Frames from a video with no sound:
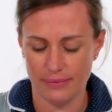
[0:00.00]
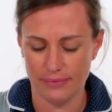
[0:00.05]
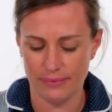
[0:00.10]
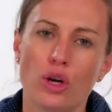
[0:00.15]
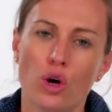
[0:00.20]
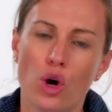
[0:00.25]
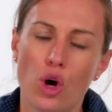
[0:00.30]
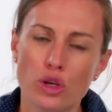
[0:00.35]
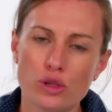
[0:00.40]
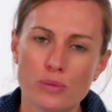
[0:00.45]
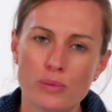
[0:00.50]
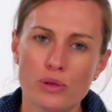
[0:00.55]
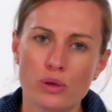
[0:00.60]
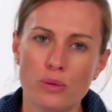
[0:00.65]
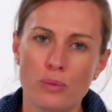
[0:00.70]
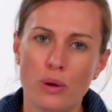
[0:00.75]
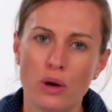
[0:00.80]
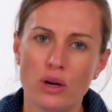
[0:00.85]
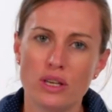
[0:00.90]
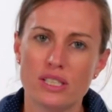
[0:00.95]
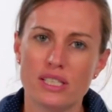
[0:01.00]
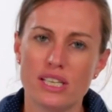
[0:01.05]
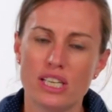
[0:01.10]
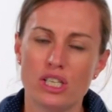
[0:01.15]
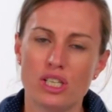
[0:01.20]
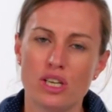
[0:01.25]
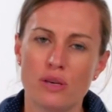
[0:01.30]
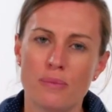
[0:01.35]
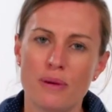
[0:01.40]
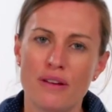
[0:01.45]
Your hospital policy
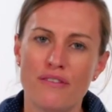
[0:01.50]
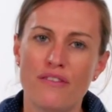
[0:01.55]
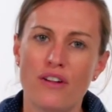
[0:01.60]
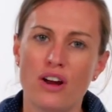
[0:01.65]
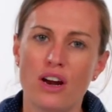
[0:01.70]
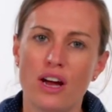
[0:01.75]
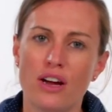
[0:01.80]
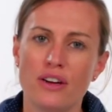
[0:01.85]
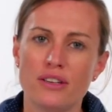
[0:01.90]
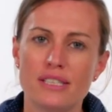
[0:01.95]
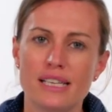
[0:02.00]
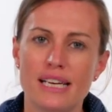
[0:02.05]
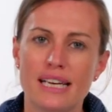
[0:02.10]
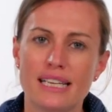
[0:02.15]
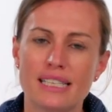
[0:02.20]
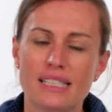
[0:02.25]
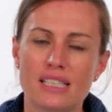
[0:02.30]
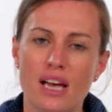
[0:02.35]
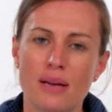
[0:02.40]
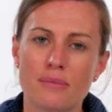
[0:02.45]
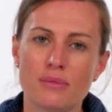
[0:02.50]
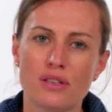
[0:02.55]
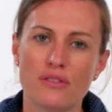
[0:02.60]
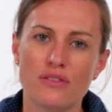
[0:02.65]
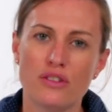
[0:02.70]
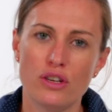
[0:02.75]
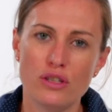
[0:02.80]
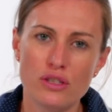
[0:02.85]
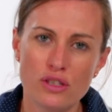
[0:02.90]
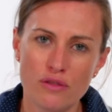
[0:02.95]
should be followed in terms of
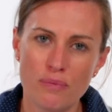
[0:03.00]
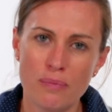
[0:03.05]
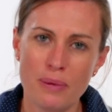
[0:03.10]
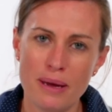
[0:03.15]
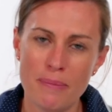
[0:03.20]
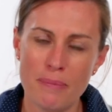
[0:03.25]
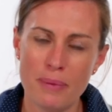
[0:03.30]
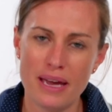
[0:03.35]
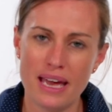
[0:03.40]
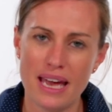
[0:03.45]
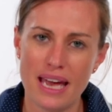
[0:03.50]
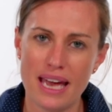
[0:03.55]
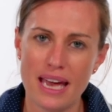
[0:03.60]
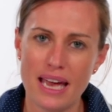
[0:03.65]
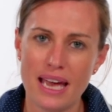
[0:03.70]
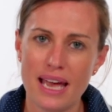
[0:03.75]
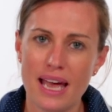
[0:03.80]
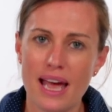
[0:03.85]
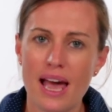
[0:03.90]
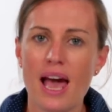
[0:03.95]
use of PPE